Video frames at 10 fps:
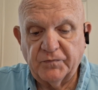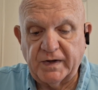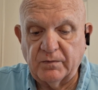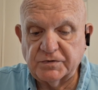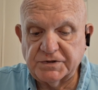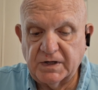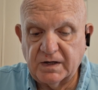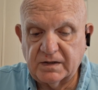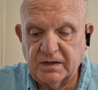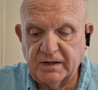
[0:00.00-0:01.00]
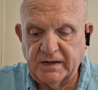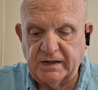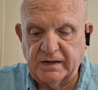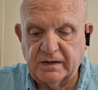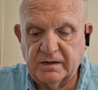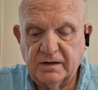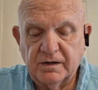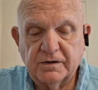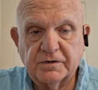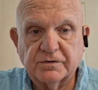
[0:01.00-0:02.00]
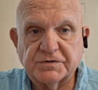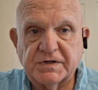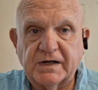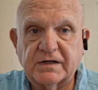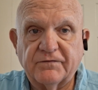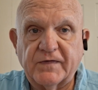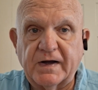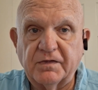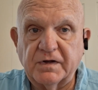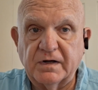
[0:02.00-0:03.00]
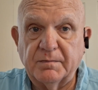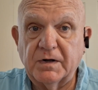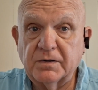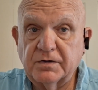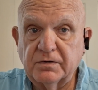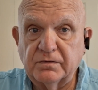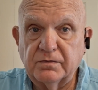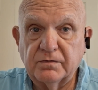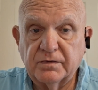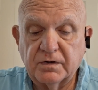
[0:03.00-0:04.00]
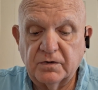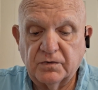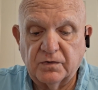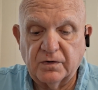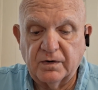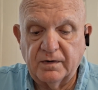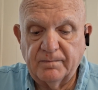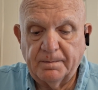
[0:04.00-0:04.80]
that was not clean to sanctify them unto the Lord.